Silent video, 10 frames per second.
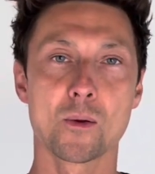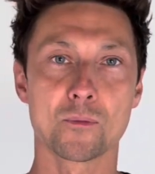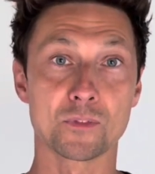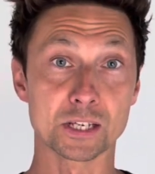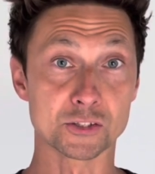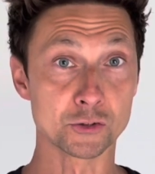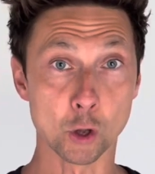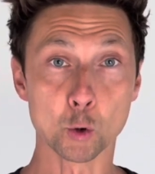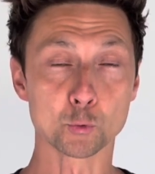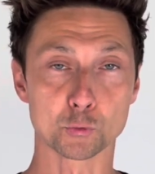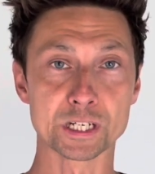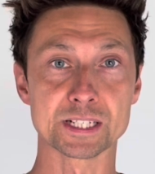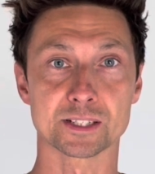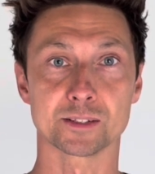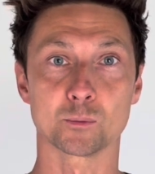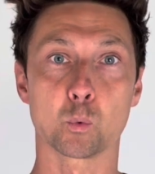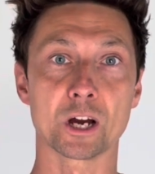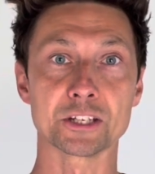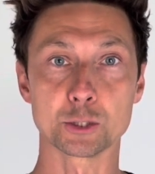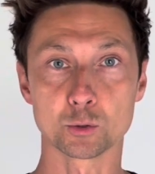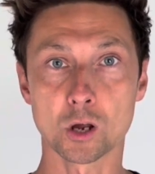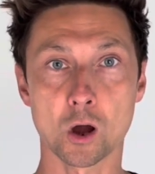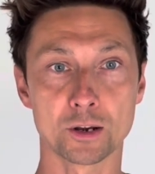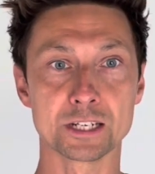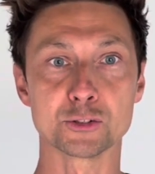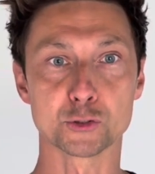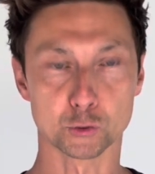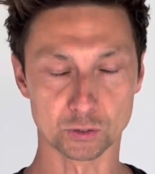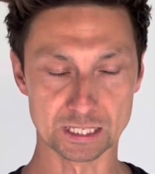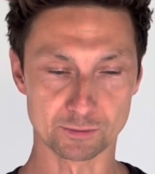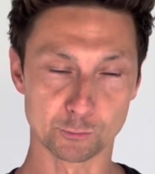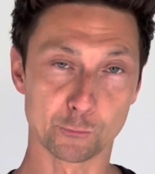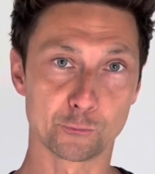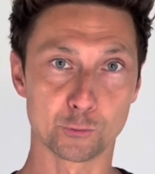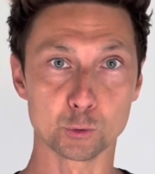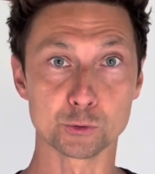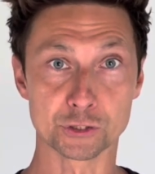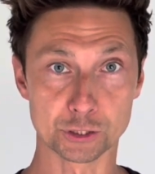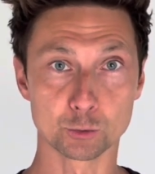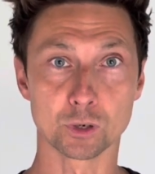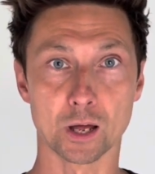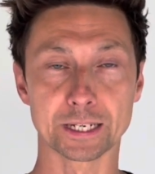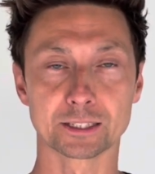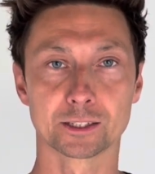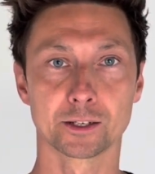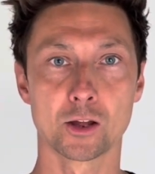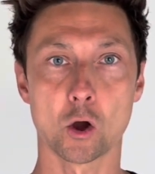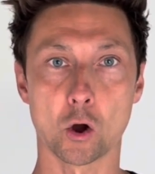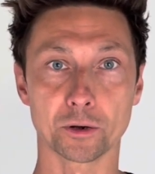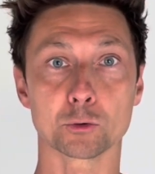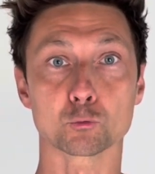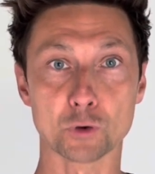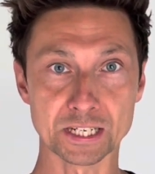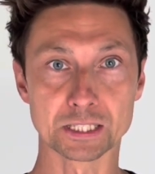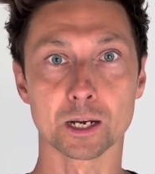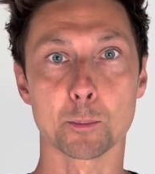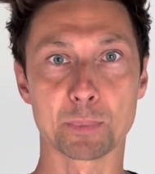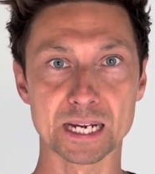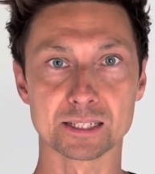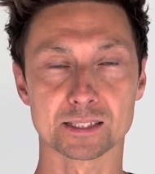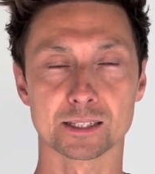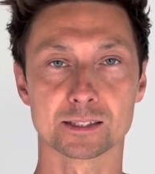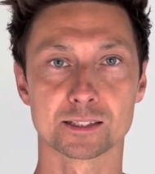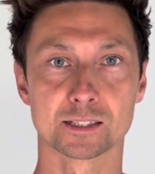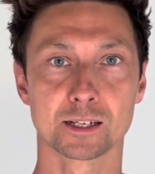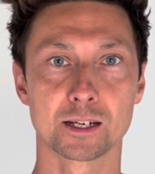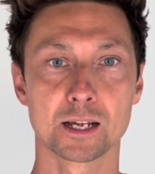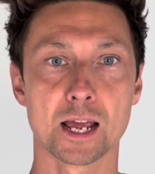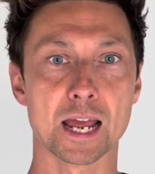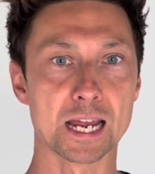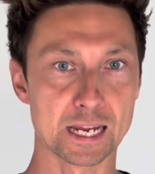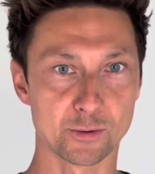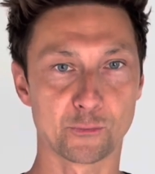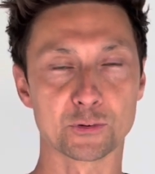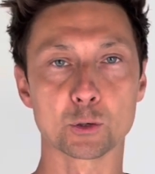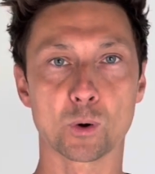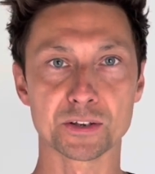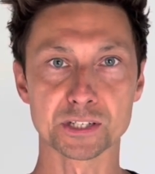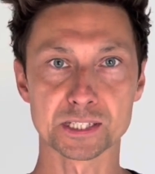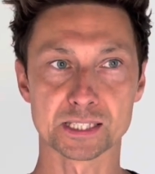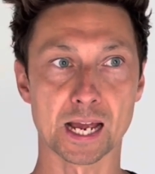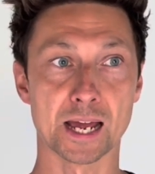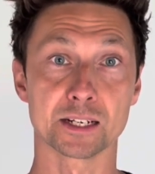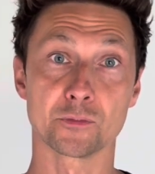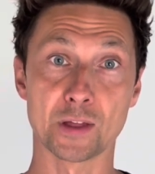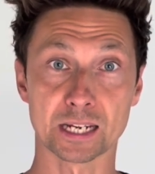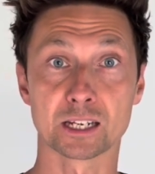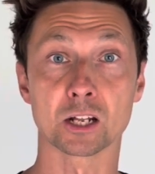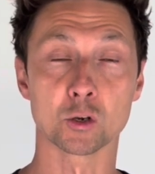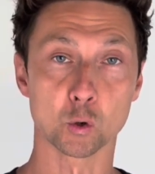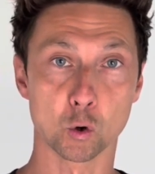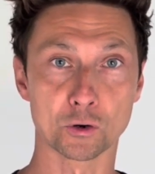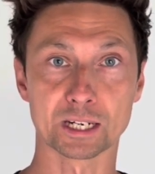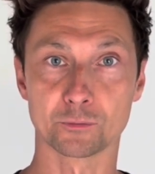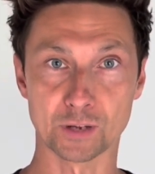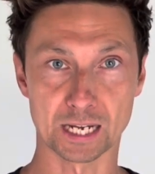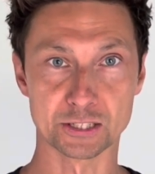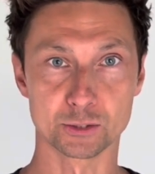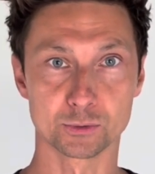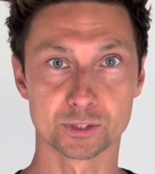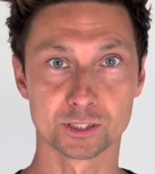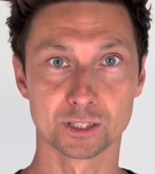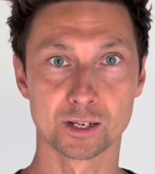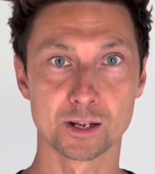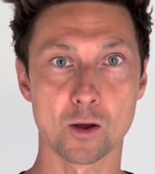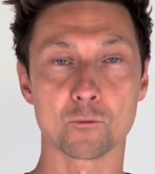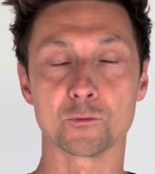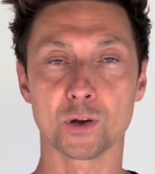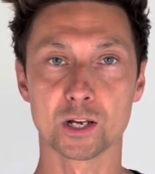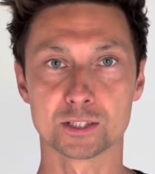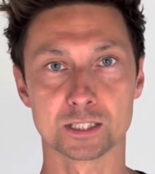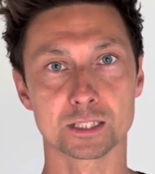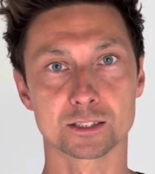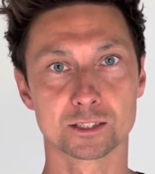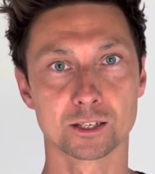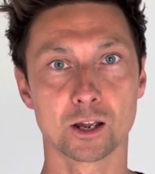there's no reason why you can't enjoy the foods you like on a regular basis if you understand their caloric values versus